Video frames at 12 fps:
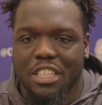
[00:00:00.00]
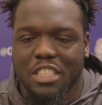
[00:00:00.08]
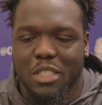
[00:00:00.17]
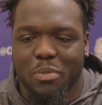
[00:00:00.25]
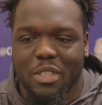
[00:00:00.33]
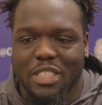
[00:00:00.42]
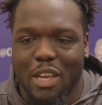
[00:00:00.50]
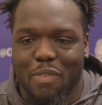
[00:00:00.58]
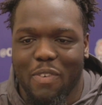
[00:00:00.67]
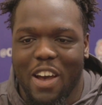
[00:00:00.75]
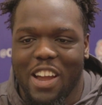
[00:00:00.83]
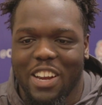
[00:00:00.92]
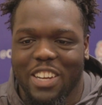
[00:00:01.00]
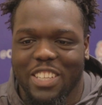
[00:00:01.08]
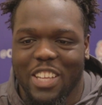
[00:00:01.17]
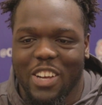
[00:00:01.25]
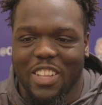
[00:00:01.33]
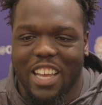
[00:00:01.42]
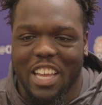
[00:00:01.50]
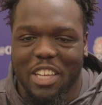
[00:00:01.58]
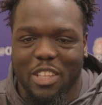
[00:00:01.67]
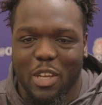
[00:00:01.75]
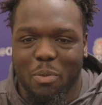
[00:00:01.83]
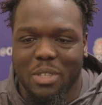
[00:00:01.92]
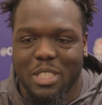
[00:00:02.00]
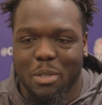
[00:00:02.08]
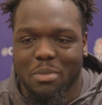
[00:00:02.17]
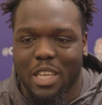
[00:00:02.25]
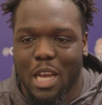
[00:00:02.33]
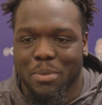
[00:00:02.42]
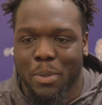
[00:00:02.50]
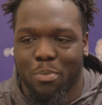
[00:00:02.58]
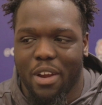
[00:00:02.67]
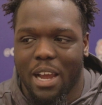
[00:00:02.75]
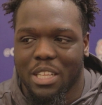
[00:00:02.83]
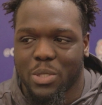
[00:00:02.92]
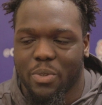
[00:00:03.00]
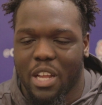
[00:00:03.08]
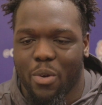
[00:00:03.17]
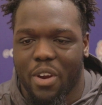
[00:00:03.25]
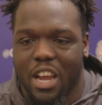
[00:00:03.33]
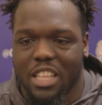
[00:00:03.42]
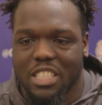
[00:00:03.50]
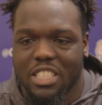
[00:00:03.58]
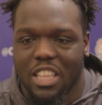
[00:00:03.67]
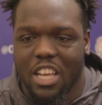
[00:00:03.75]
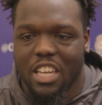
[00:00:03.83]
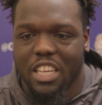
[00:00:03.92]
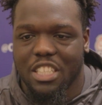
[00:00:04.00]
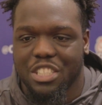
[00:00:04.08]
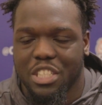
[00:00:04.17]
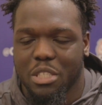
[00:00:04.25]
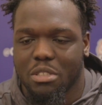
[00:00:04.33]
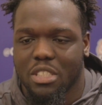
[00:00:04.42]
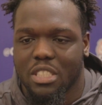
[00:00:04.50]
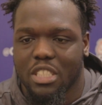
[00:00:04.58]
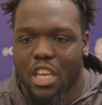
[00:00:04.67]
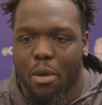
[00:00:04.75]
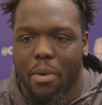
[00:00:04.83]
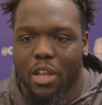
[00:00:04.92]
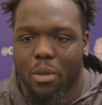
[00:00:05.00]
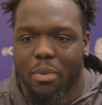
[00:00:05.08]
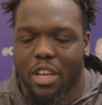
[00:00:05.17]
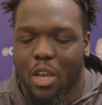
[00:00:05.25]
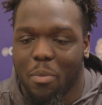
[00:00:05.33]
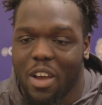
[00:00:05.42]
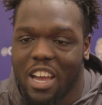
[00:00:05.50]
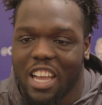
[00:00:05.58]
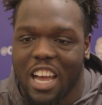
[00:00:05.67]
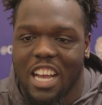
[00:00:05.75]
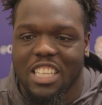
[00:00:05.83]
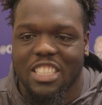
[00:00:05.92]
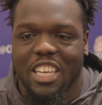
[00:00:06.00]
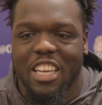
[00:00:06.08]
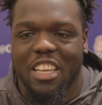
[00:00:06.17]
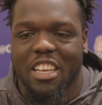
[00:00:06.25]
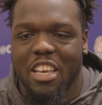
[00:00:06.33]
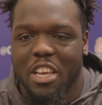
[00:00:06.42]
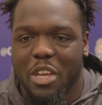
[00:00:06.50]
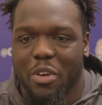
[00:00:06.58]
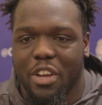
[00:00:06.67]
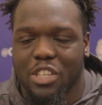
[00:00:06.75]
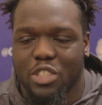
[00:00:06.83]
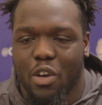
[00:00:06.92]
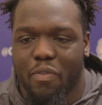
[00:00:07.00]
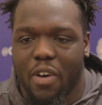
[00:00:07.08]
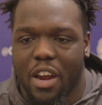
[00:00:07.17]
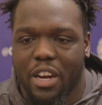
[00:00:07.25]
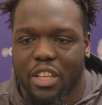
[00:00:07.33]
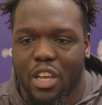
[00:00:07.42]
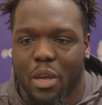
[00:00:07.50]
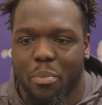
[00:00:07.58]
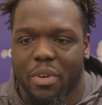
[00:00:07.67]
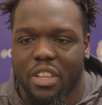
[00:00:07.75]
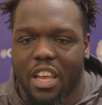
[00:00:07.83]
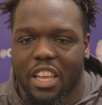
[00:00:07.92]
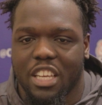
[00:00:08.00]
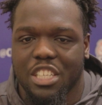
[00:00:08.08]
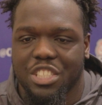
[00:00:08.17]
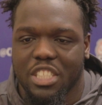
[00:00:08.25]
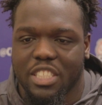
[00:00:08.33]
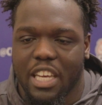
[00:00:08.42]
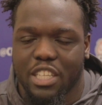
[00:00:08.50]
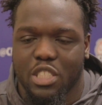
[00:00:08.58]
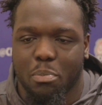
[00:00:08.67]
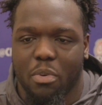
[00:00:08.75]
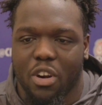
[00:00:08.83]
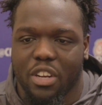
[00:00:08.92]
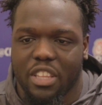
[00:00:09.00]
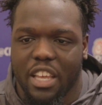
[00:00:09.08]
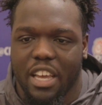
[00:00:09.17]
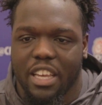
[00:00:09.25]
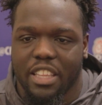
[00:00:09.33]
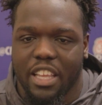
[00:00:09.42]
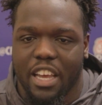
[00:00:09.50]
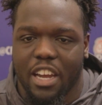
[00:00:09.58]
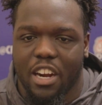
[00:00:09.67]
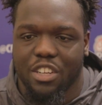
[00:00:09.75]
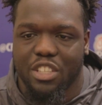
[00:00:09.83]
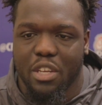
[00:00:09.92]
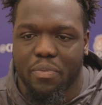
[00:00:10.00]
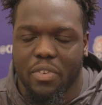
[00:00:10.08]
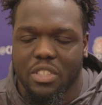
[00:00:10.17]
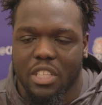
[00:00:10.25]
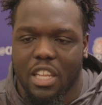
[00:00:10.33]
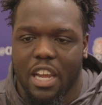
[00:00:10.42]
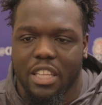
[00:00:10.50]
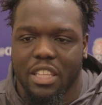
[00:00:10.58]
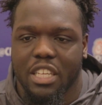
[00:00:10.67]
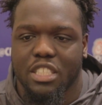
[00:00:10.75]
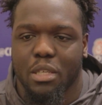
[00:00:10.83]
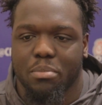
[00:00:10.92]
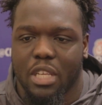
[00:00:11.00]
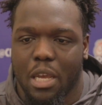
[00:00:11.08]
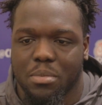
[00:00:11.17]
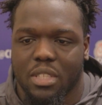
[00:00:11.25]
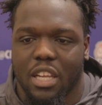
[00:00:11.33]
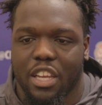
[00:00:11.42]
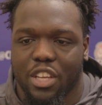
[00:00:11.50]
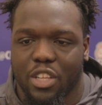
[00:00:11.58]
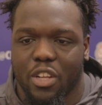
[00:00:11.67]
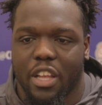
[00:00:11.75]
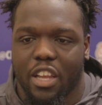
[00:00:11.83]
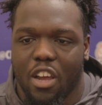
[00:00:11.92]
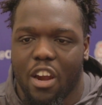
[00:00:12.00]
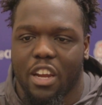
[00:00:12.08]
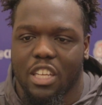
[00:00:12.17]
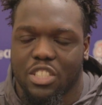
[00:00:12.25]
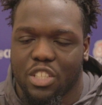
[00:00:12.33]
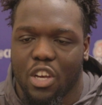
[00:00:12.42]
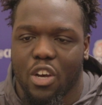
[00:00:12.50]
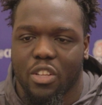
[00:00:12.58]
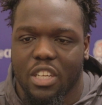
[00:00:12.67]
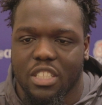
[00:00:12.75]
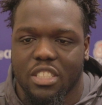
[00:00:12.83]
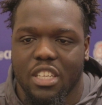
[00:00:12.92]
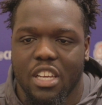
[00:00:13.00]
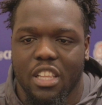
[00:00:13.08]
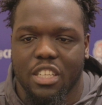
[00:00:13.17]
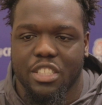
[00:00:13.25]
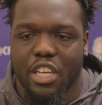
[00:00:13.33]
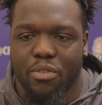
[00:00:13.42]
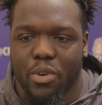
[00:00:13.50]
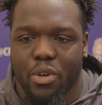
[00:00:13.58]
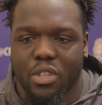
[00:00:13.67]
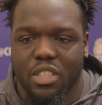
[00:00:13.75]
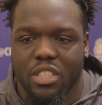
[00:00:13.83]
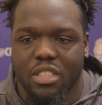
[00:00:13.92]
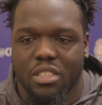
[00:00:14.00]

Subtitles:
He just brings that fire, you know. Like, there'll be some times in practice where, like, we're kind of sluggish. He'll just come out and be like, come on, guys. Like, he'll get us all fired up. And, like, he's just that spark that our defensive line needs sometimes. Like, you know, like, all right, let's go. Let's get rolling.